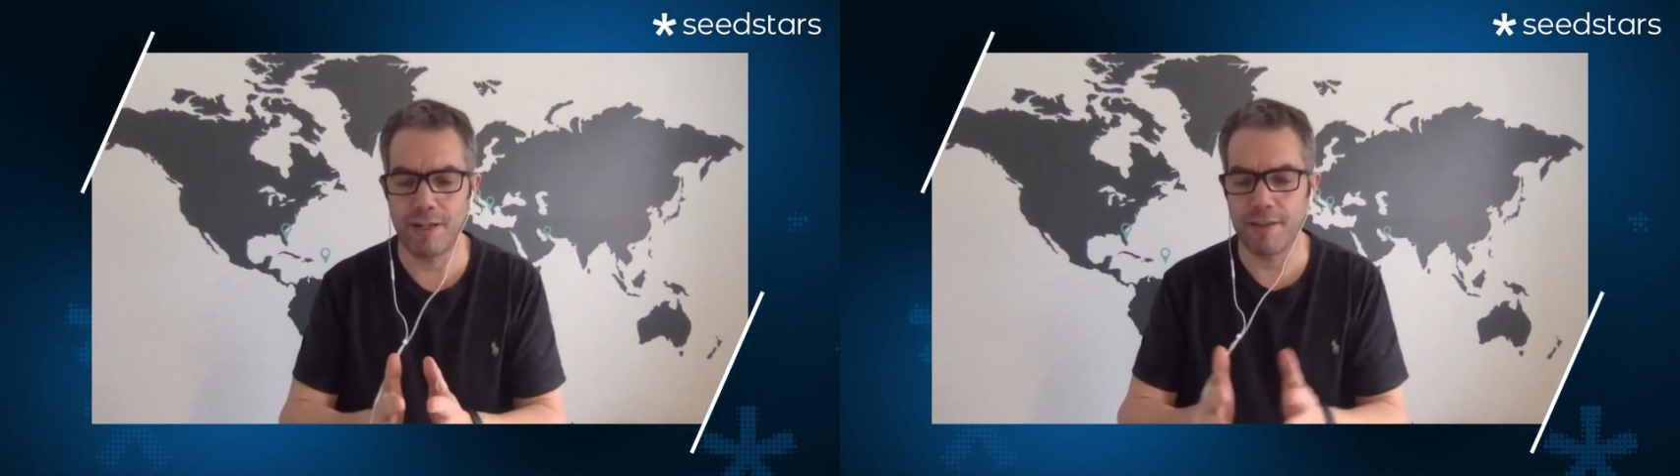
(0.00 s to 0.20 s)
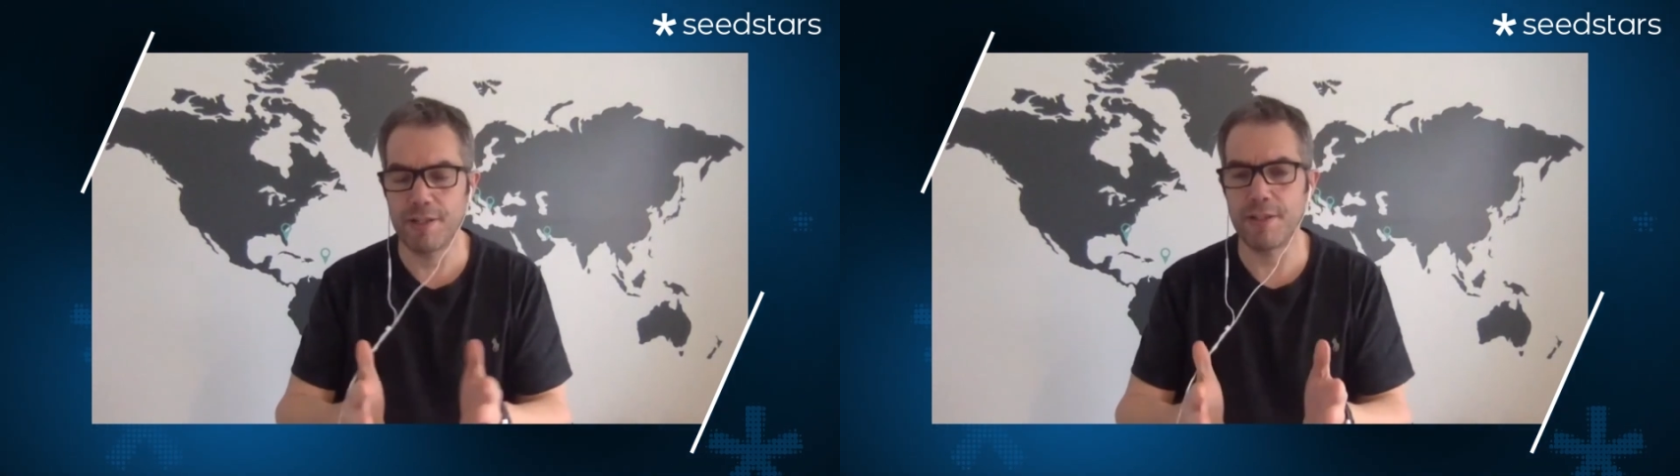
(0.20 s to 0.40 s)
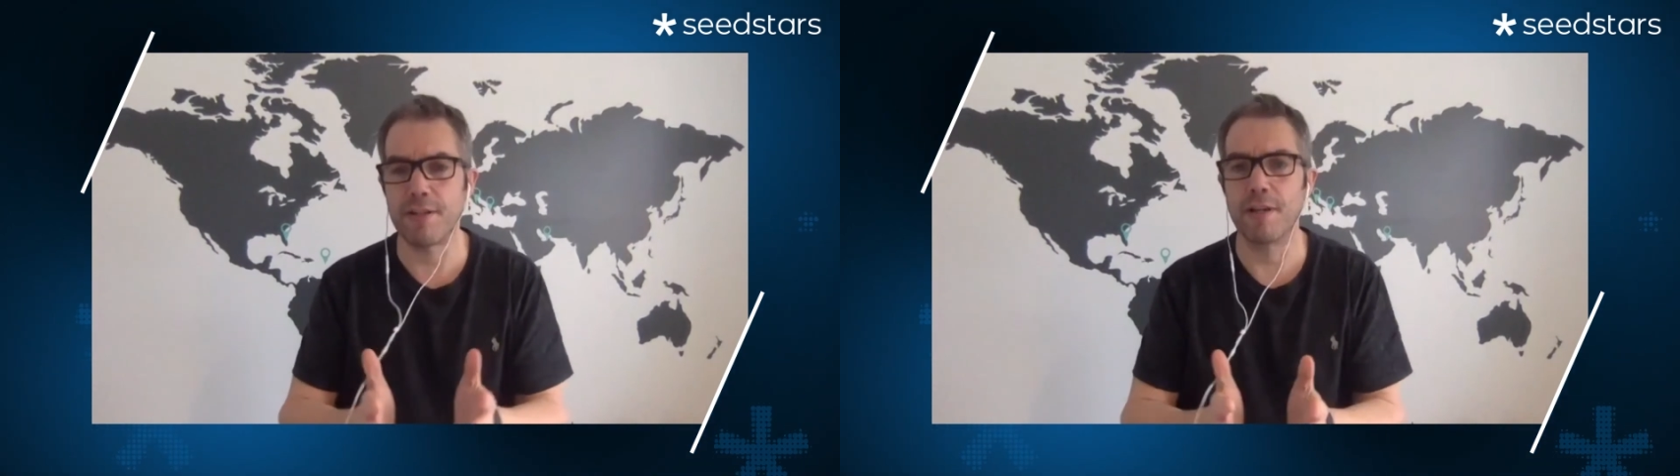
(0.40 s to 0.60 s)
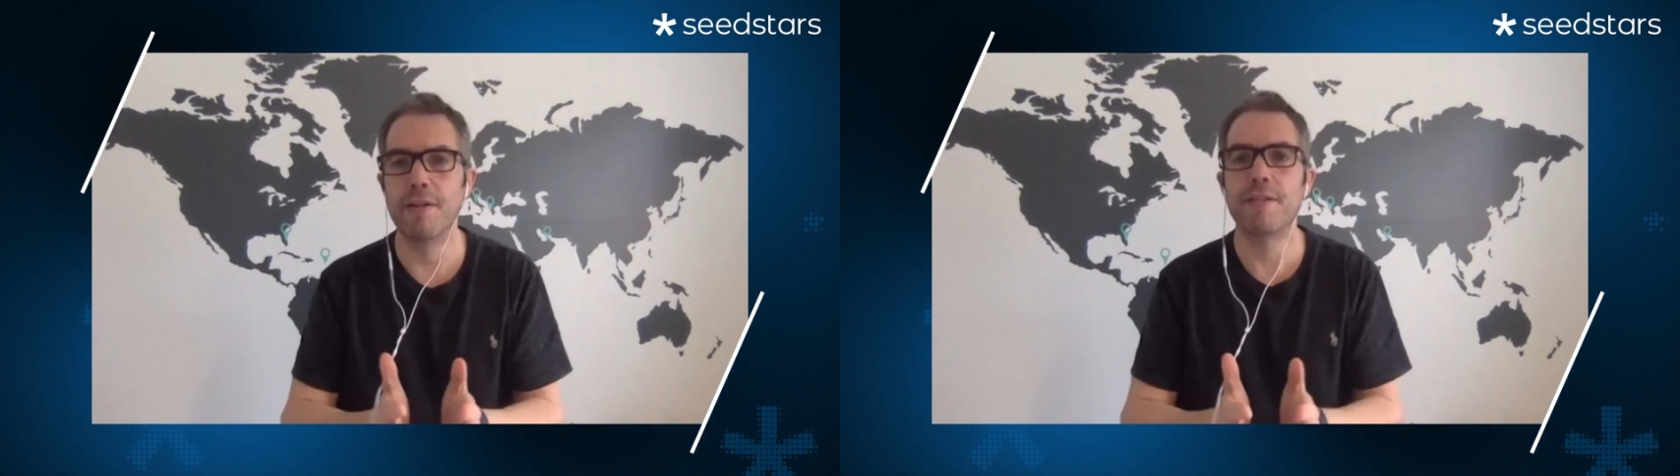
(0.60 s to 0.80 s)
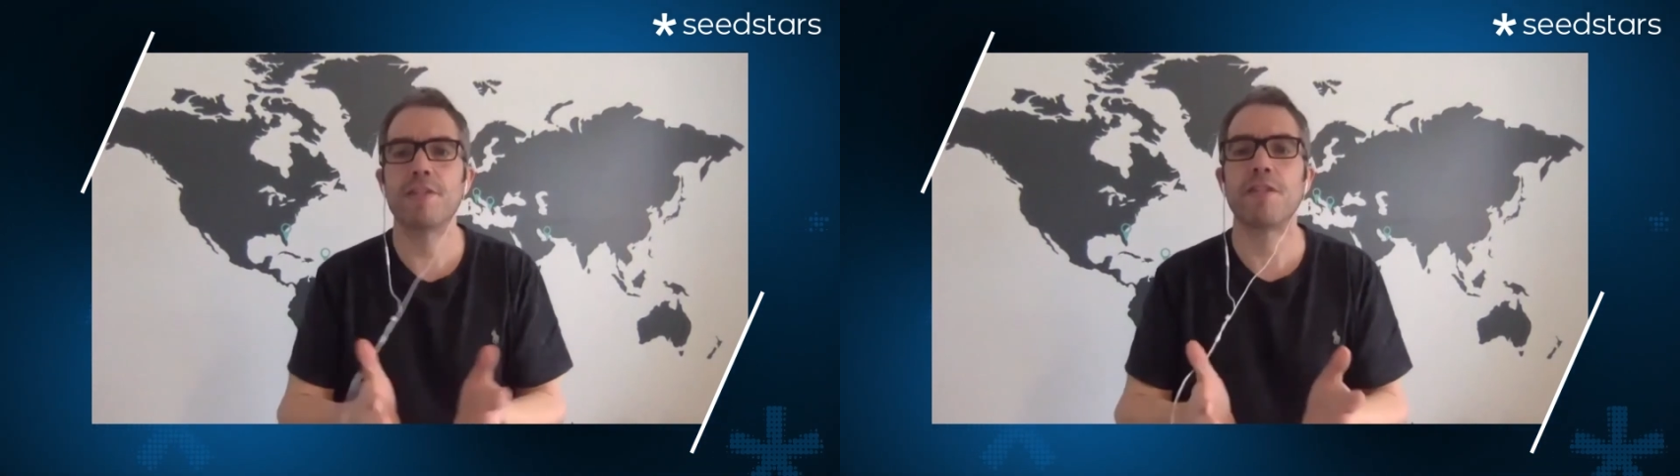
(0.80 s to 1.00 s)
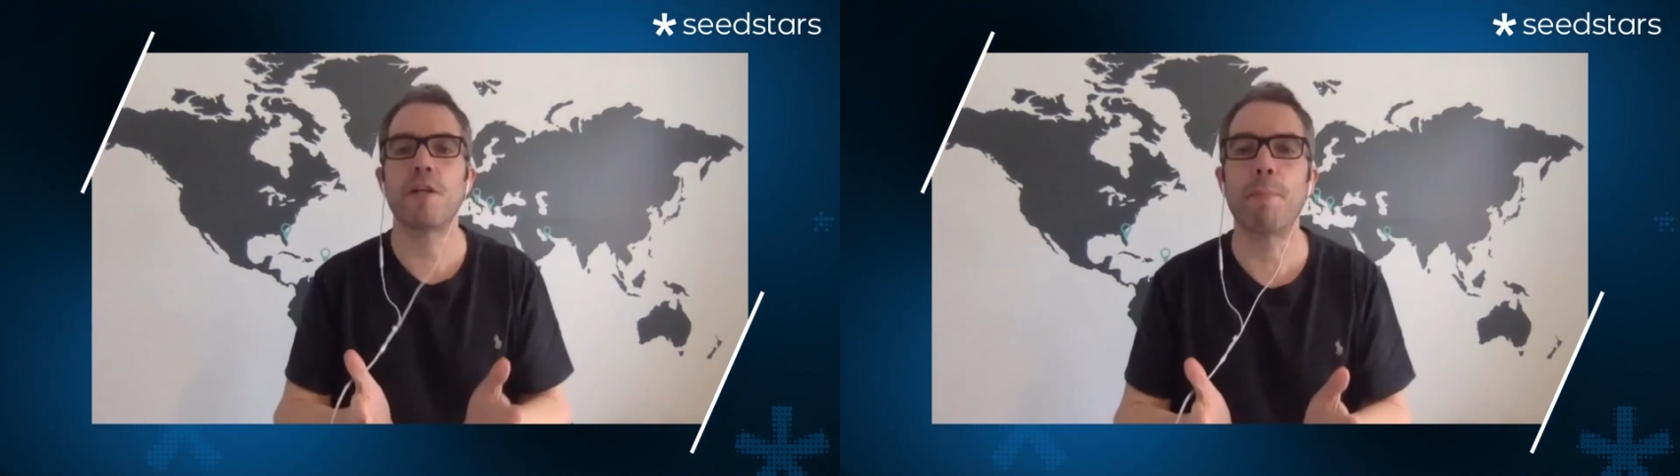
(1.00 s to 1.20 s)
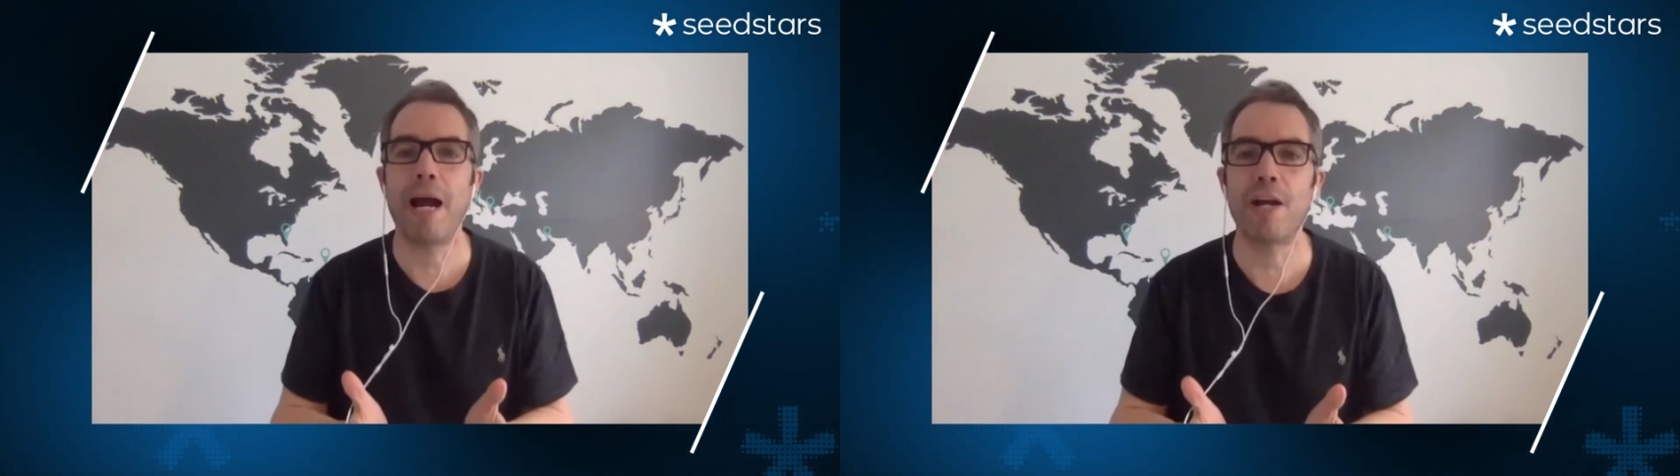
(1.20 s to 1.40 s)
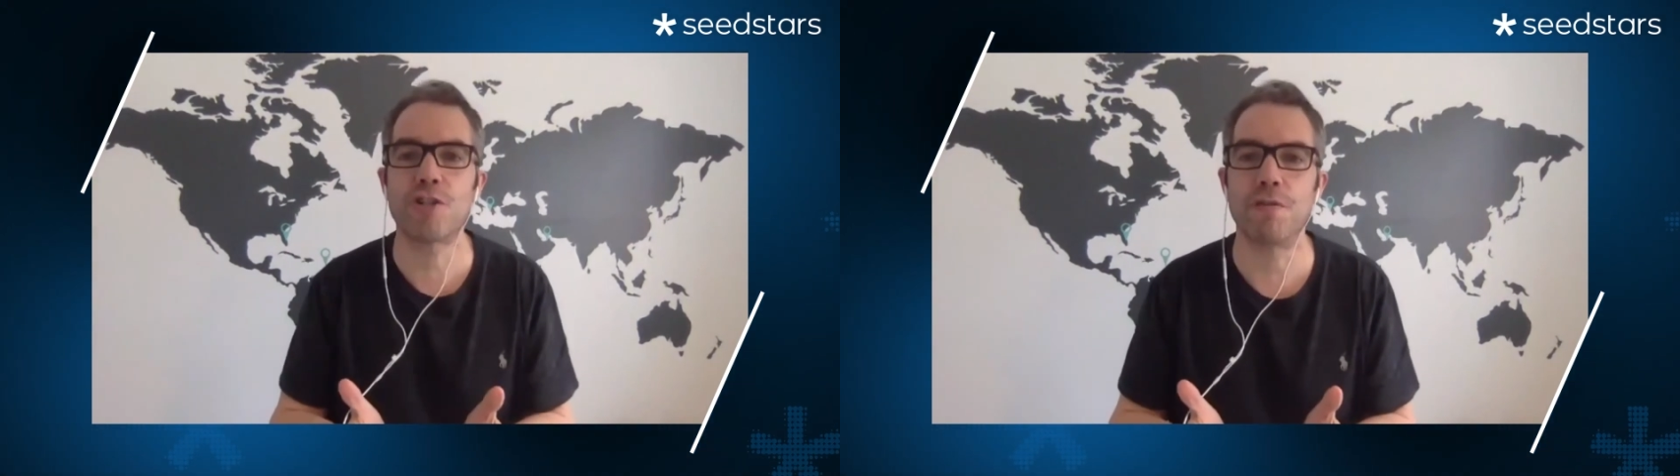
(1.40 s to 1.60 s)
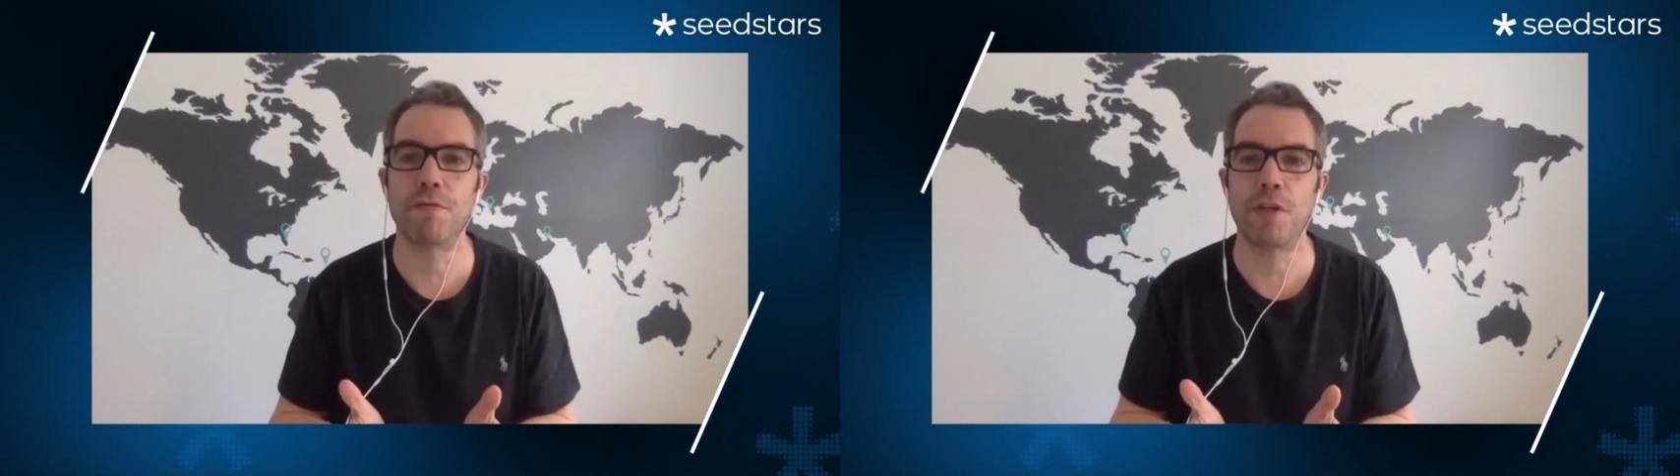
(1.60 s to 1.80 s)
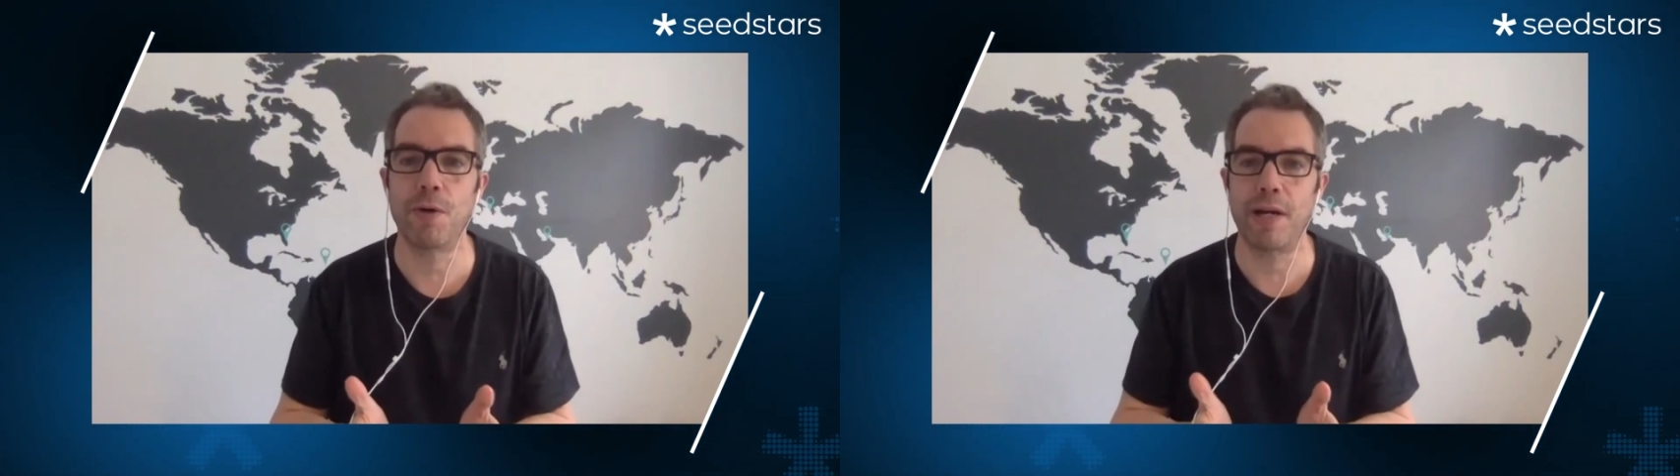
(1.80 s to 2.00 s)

this is a passion for you.